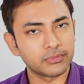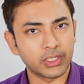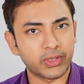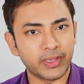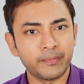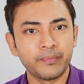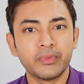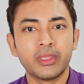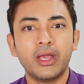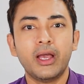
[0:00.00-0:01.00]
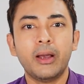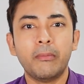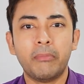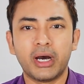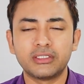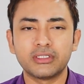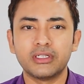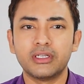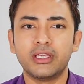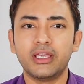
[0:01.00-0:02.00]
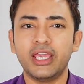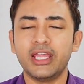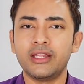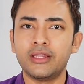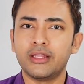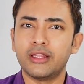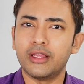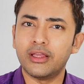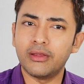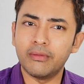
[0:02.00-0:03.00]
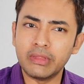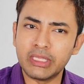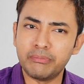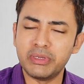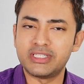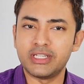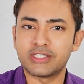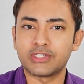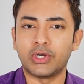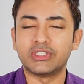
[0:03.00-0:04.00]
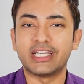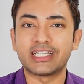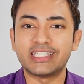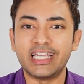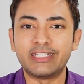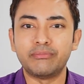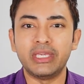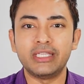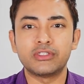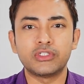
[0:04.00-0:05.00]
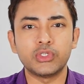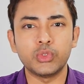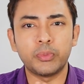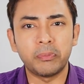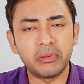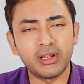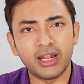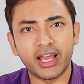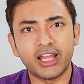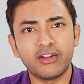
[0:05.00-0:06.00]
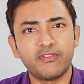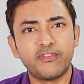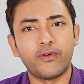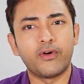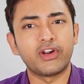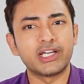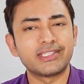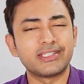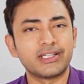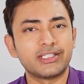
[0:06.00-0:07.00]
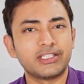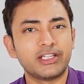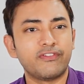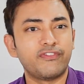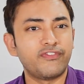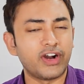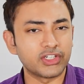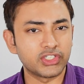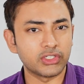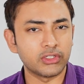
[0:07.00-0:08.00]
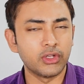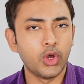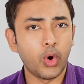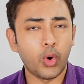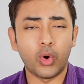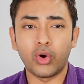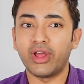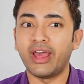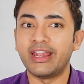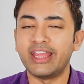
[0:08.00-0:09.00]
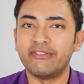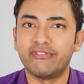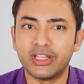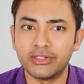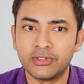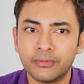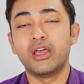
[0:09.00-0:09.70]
Okay. But in the business context, it means to plan for a certain function or an event.